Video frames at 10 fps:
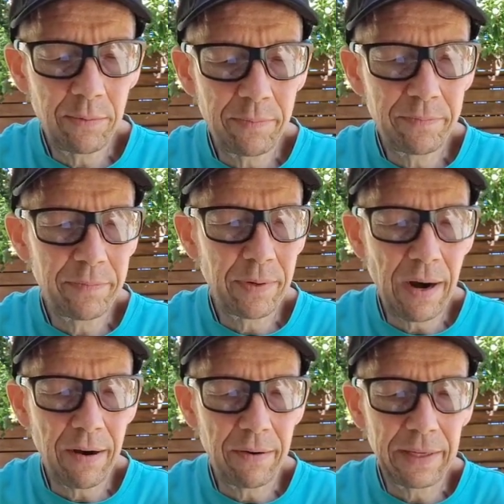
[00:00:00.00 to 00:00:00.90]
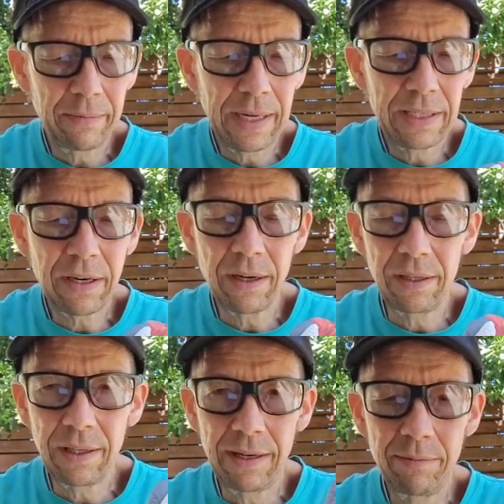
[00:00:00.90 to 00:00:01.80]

Ferrari race car glove